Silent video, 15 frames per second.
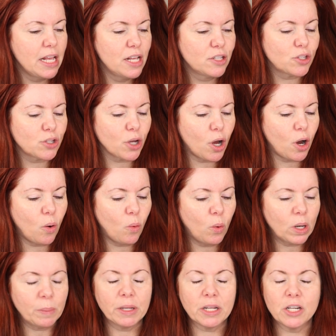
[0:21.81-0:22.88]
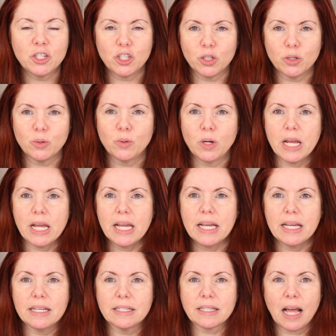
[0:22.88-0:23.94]
So what I'm going to do
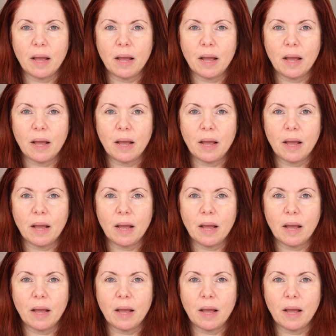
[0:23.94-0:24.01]
is